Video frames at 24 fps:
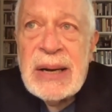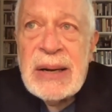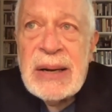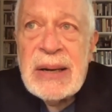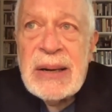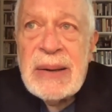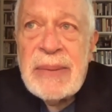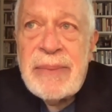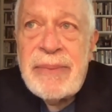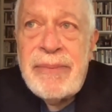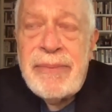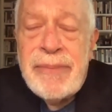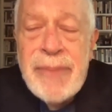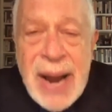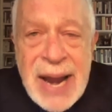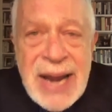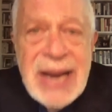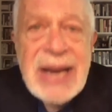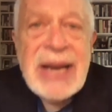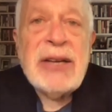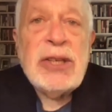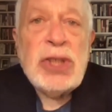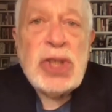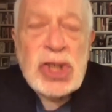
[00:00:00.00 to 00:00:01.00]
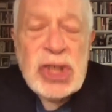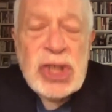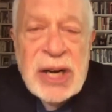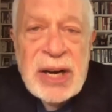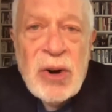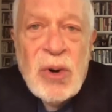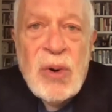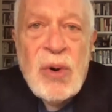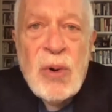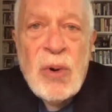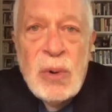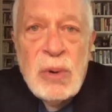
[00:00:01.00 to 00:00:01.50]
make
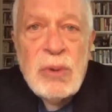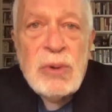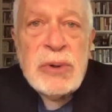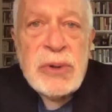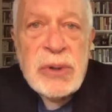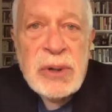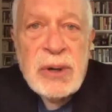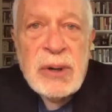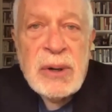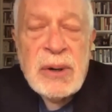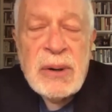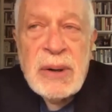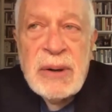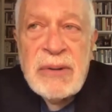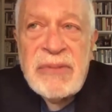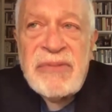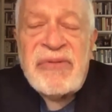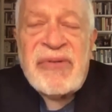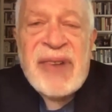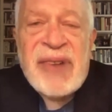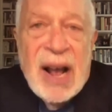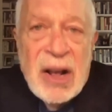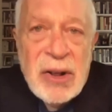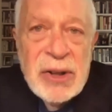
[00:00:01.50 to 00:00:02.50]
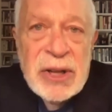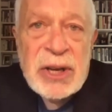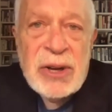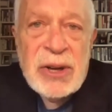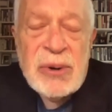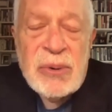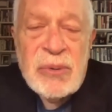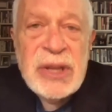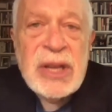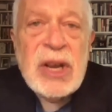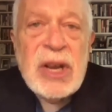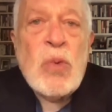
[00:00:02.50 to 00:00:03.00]
shareholder
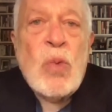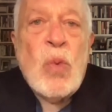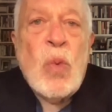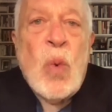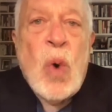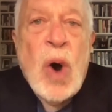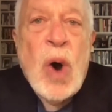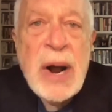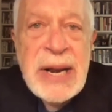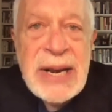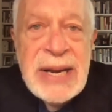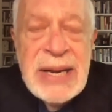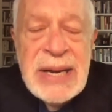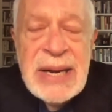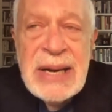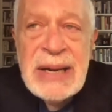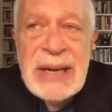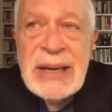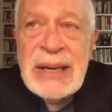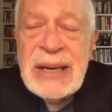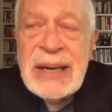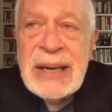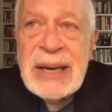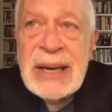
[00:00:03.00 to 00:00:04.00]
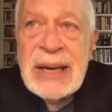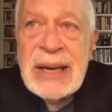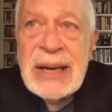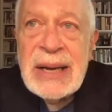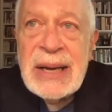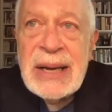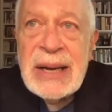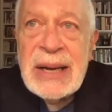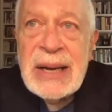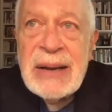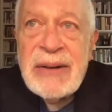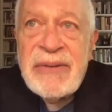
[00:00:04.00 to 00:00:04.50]
value the one
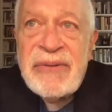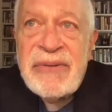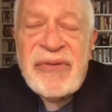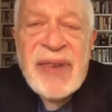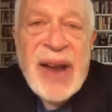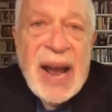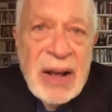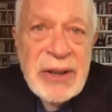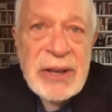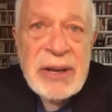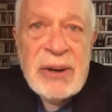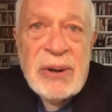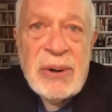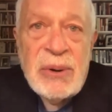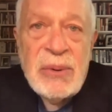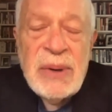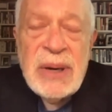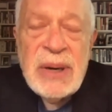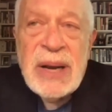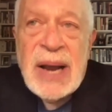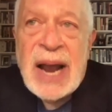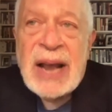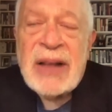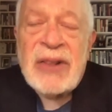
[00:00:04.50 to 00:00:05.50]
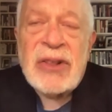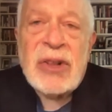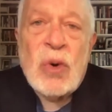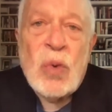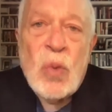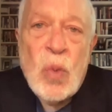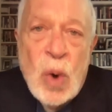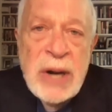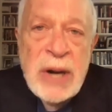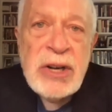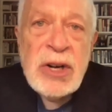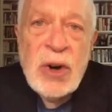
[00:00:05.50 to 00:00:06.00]
value and the
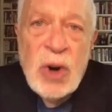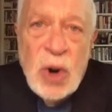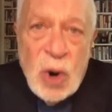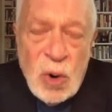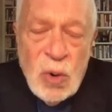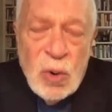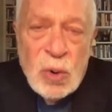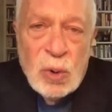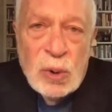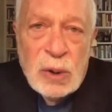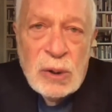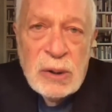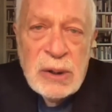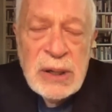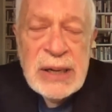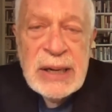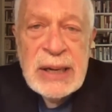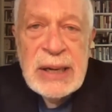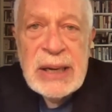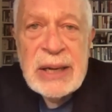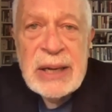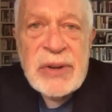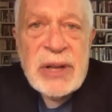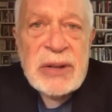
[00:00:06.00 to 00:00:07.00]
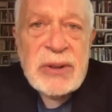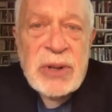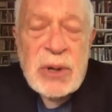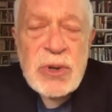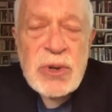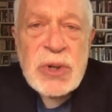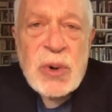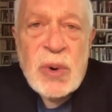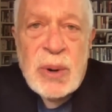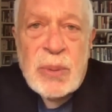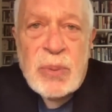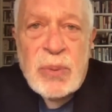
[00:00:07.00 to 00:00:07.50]
one goal that those
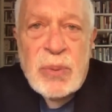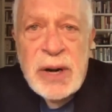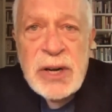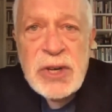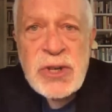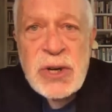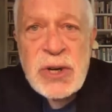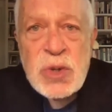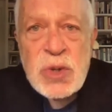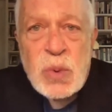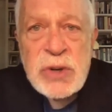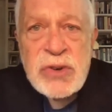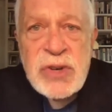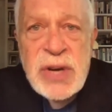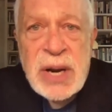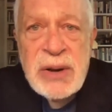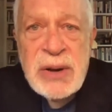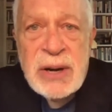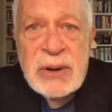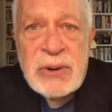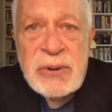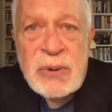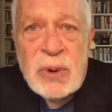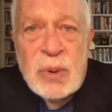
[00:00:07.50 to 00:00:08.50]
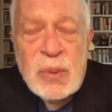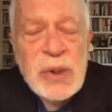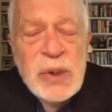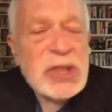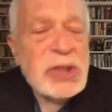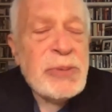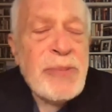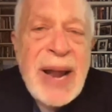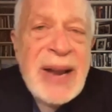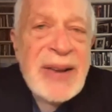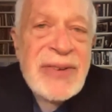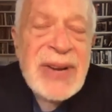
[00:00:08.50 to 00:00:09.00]
corporations were tending to, which
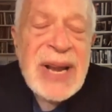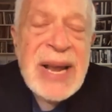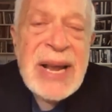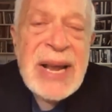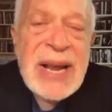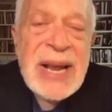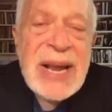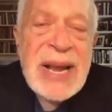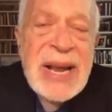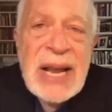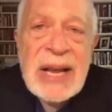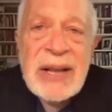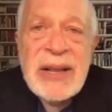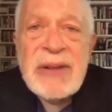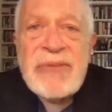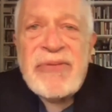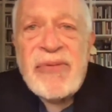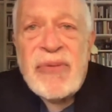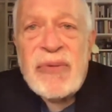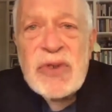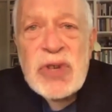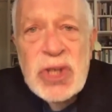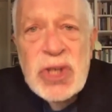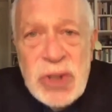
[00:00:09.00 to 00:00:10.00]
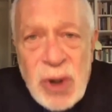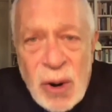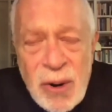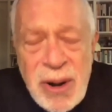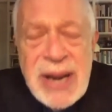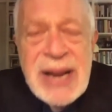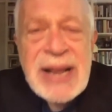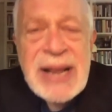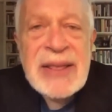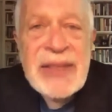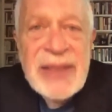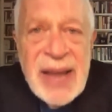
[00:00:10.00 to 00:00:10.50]
meant that
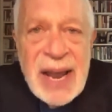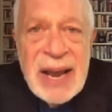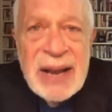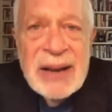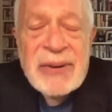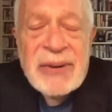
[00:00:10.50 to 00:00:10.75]
starting then,